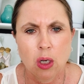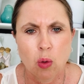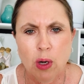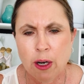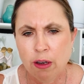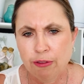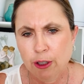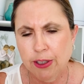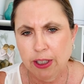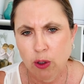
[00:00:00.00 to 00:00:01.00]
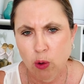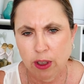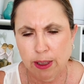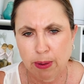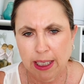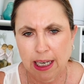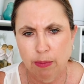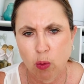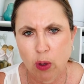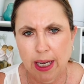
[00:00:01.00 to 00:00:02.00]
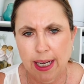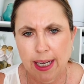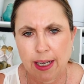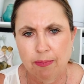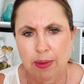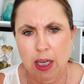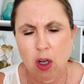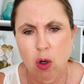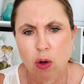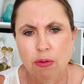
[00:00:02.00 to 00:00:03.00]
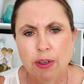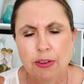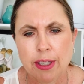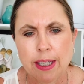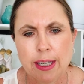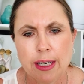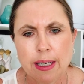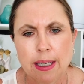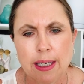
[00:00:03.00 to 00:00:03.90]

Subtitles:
When I first in August became aware of the